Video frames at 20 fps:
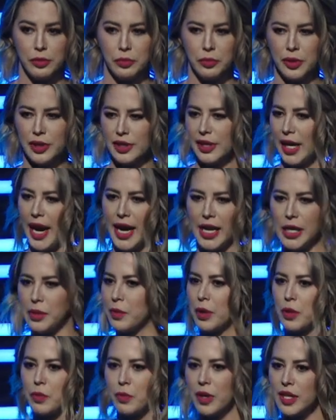Would
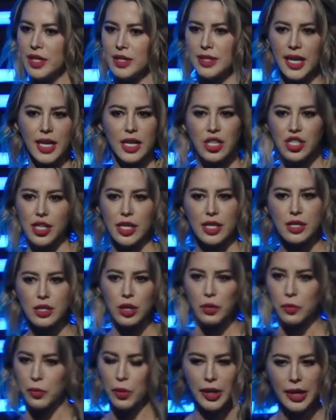anyone want to take a chance
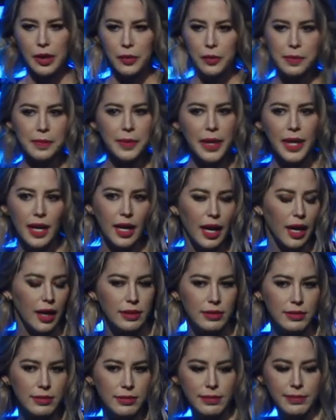on working with me
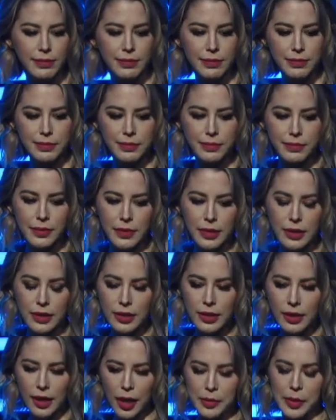again?
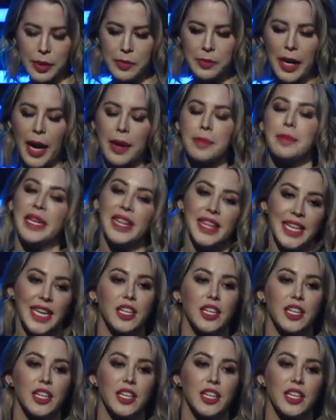I mean, I'm in